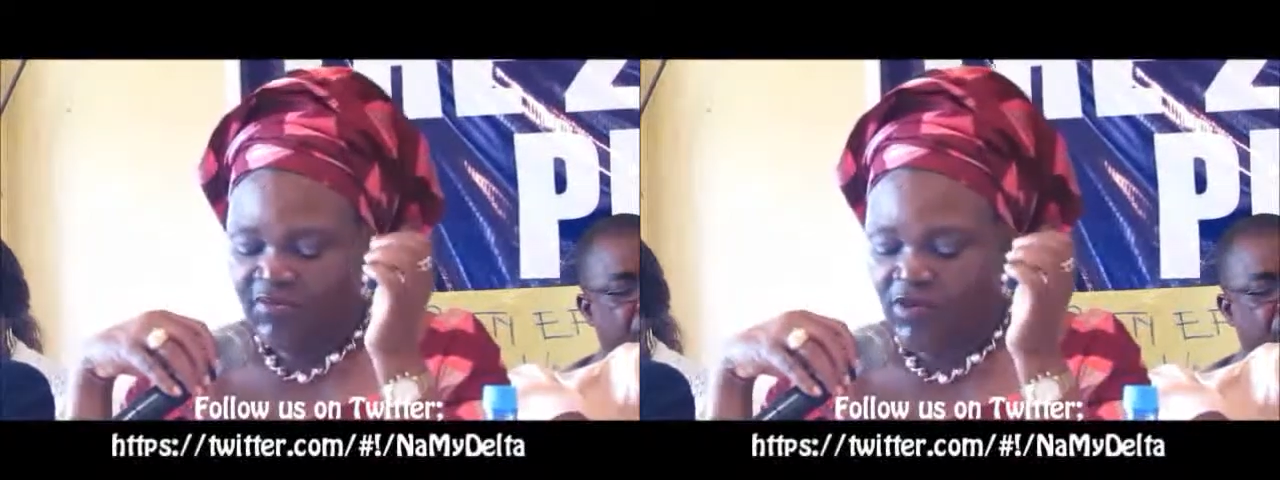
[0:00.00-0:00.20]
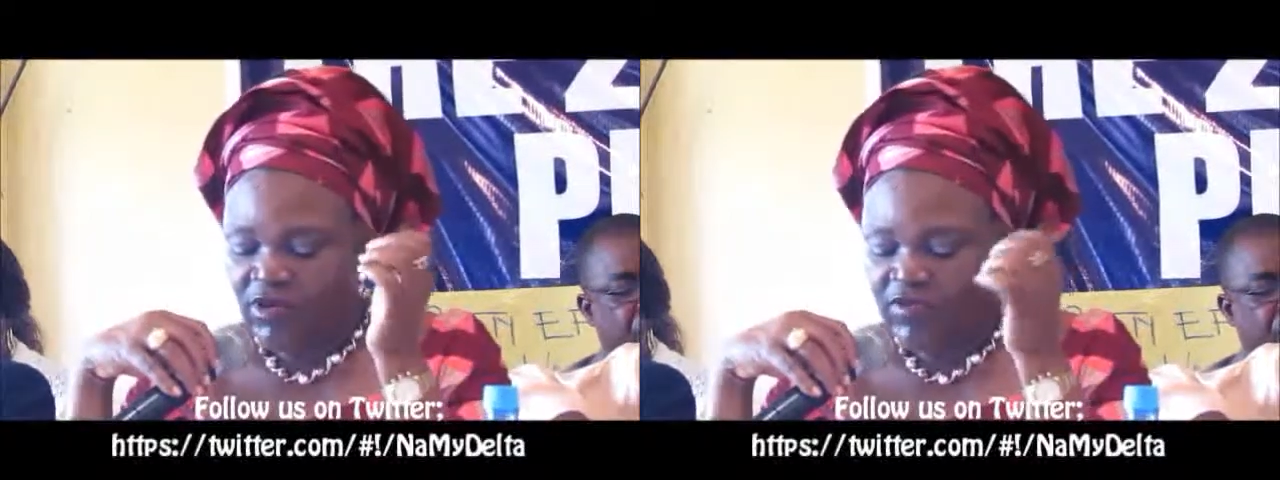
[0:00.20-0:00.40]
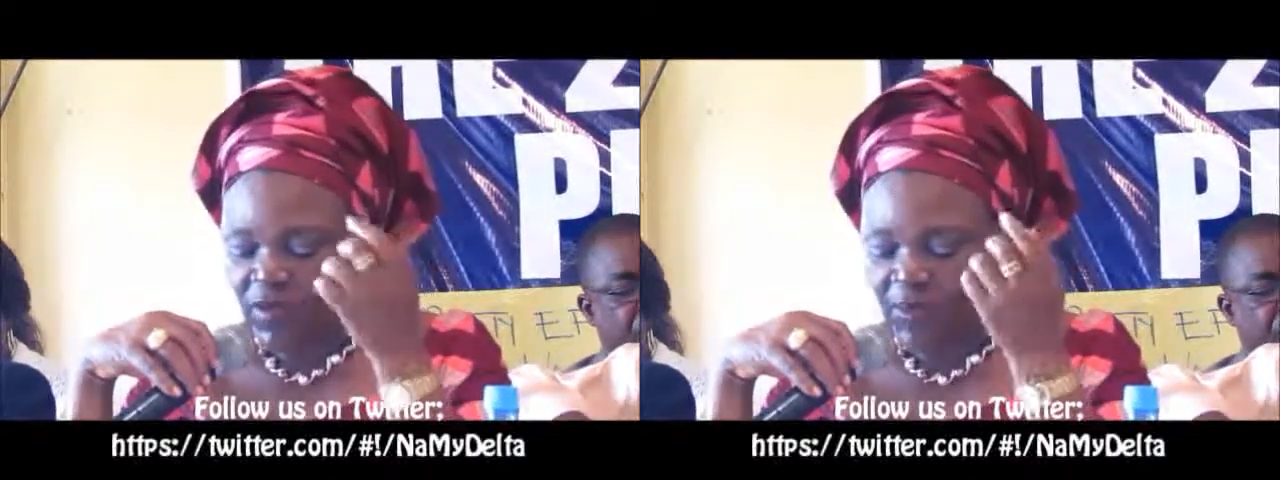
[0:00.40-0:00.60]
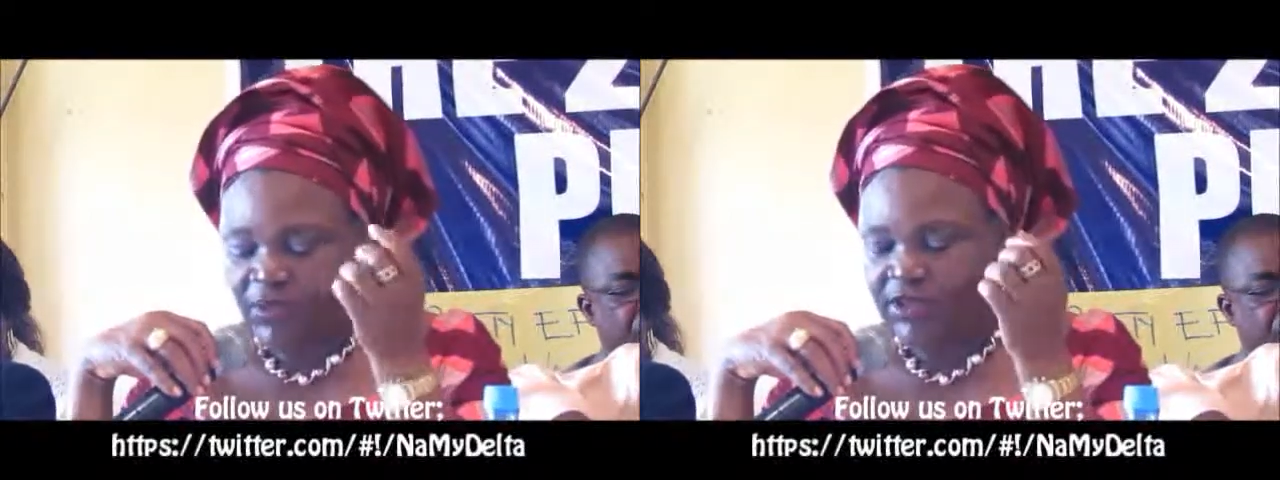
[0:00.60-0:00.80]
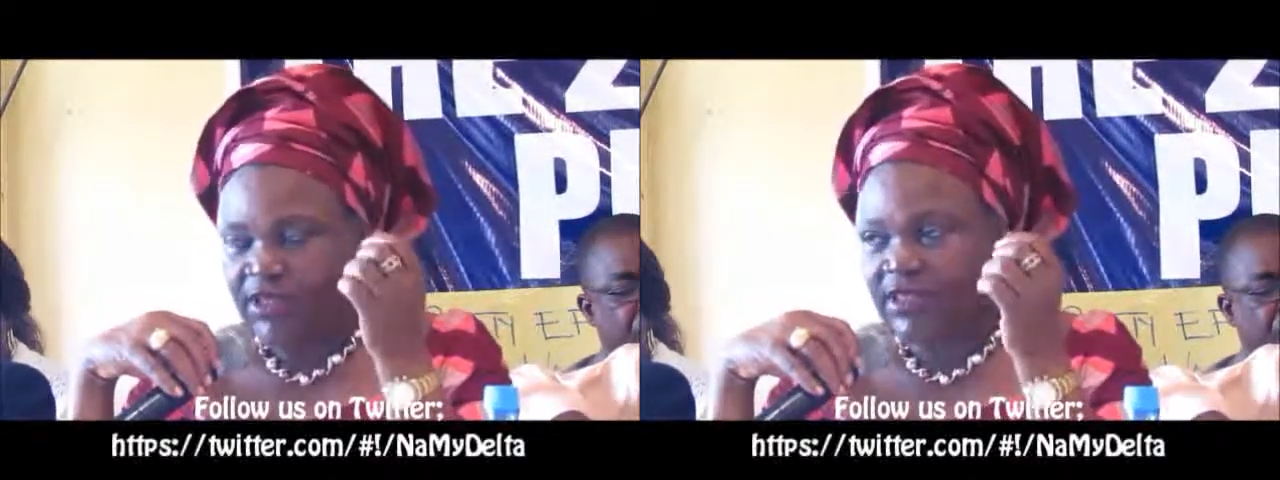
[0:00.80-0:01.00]
funds for
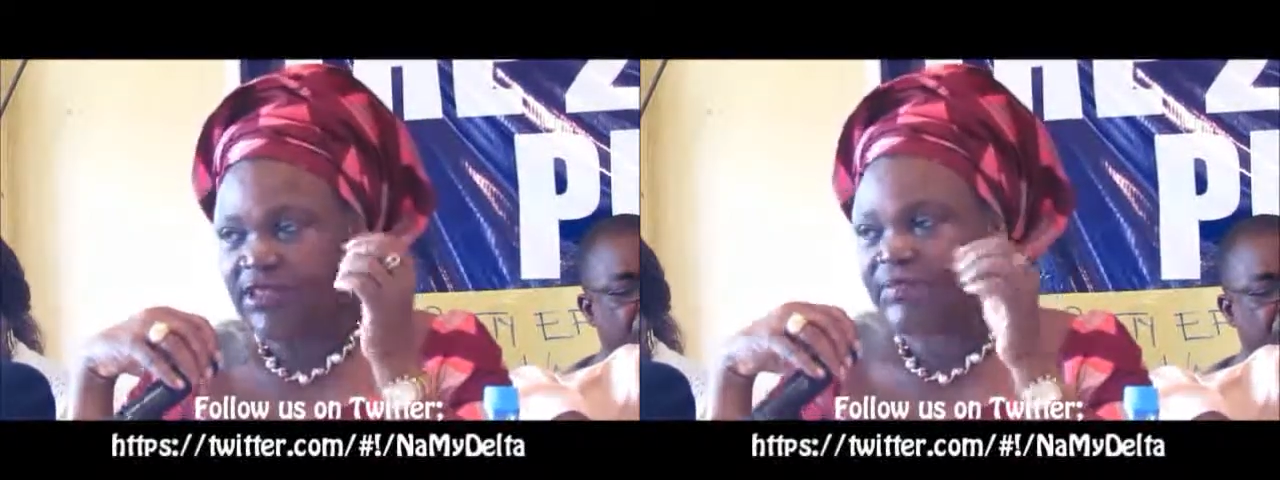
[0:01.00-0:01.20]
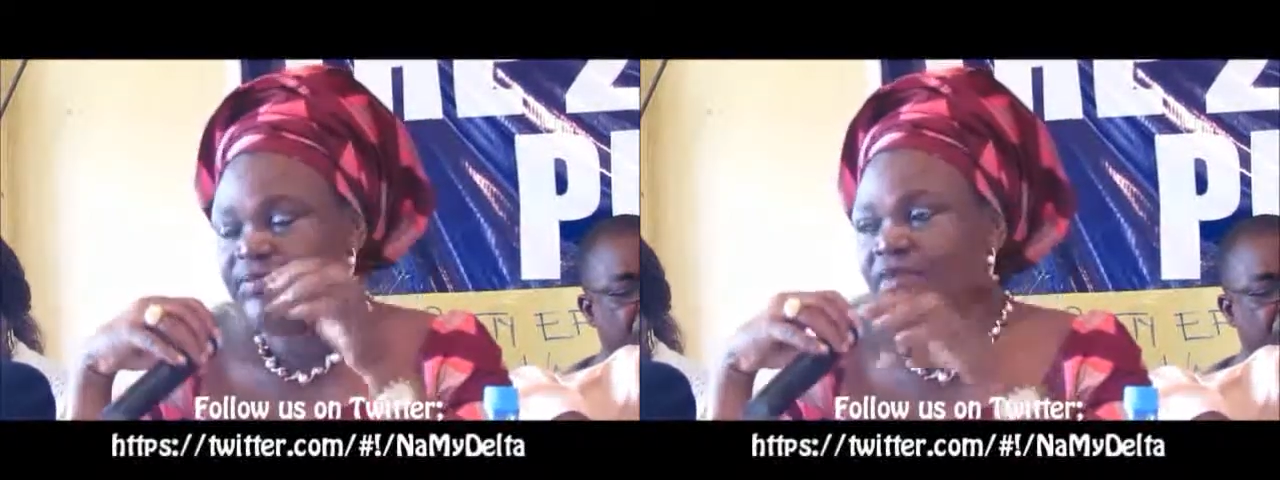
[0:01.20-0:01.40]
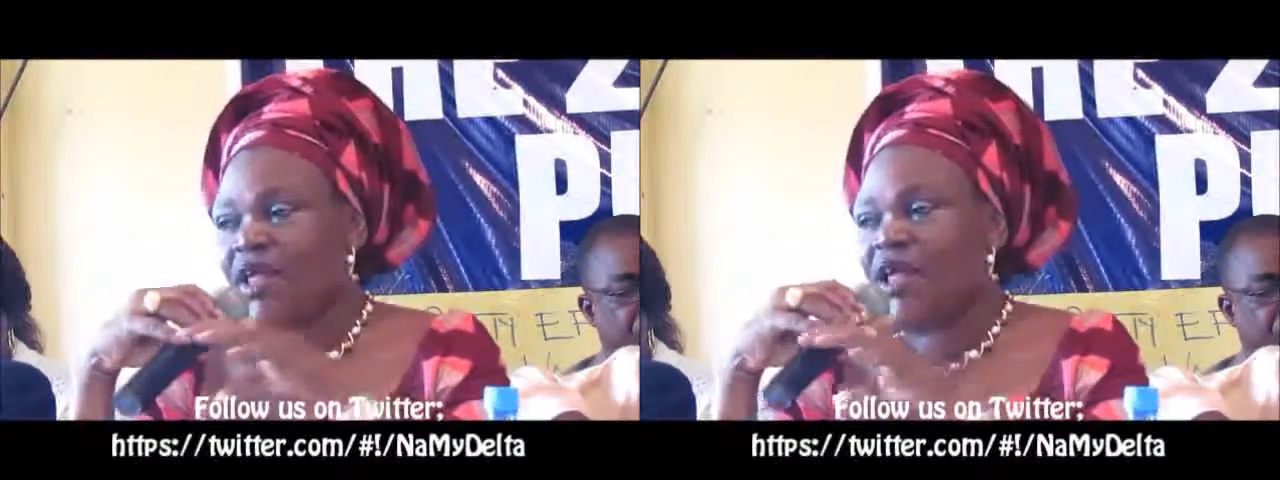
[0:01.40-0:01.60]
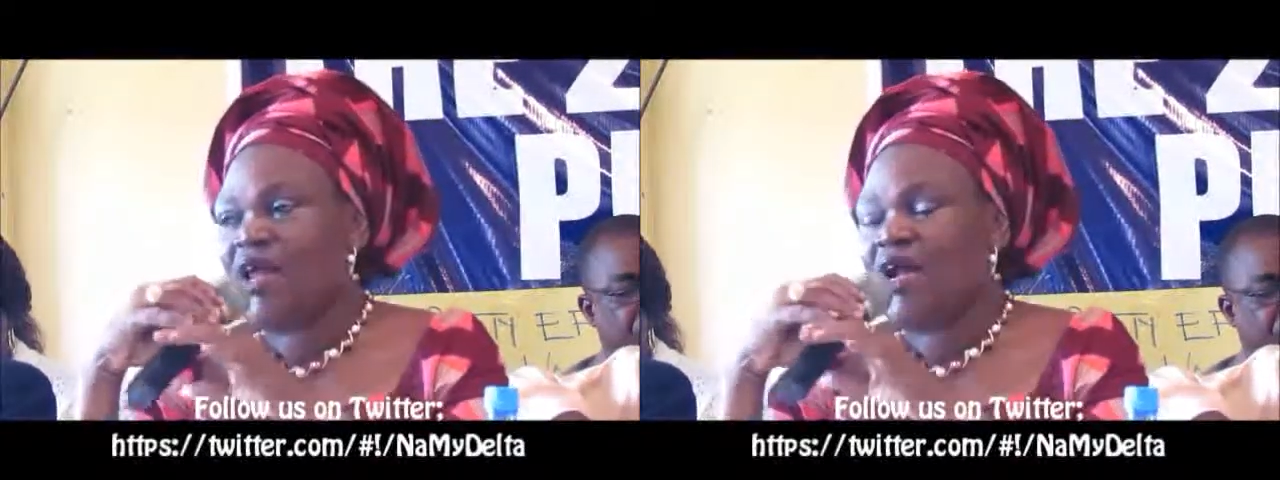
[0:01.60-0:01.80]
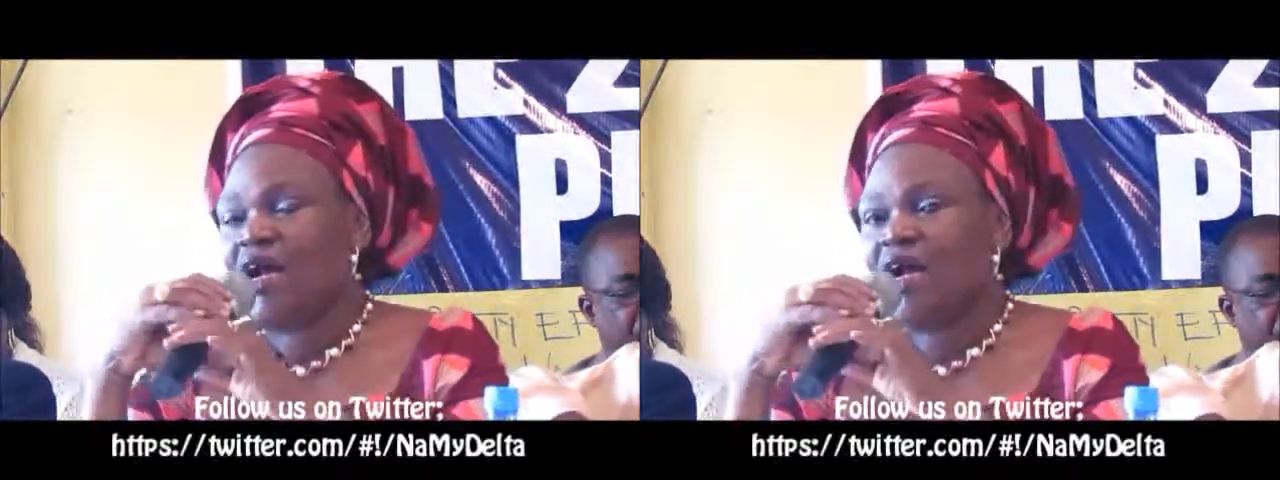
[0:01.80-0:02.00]
projects,
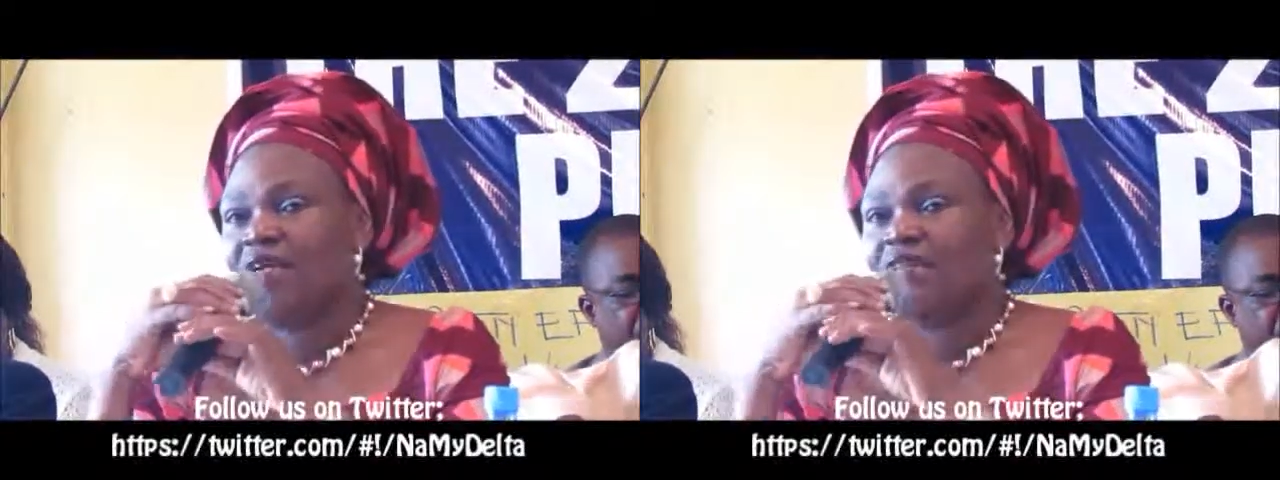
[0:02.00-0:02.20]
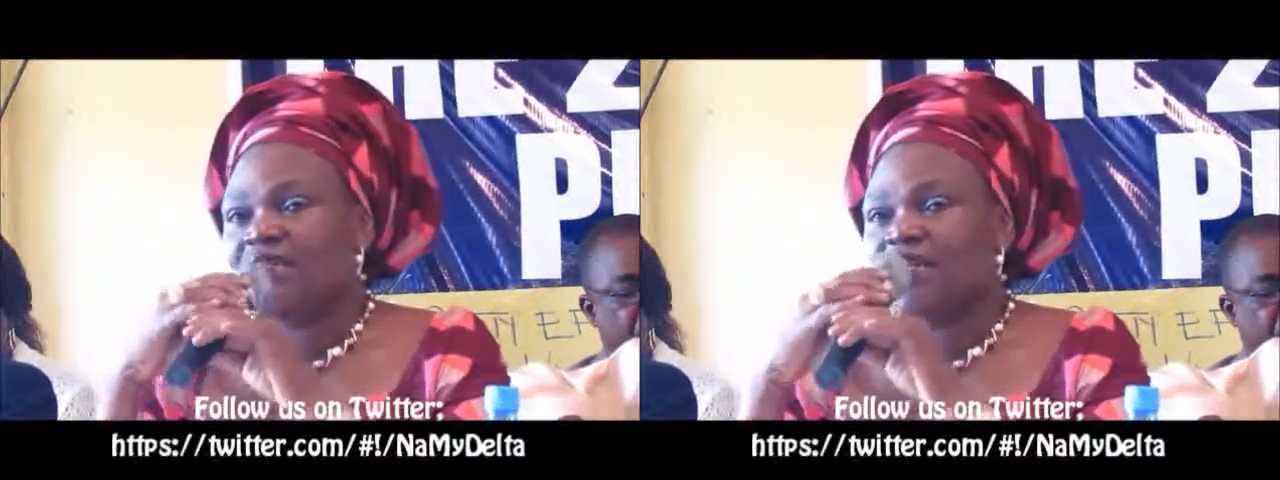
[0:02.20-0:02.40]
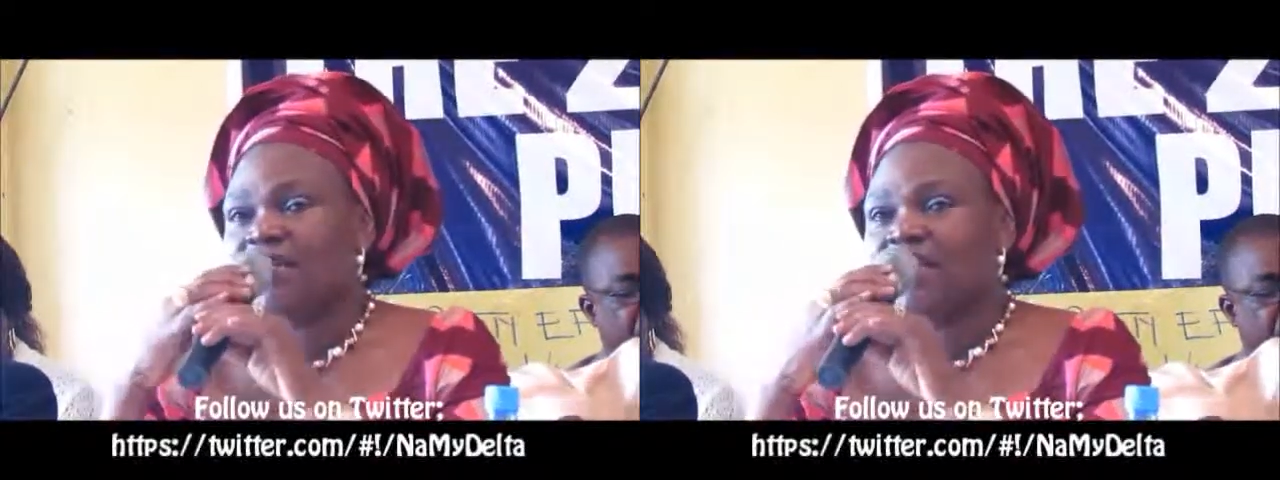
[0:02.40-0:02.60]
and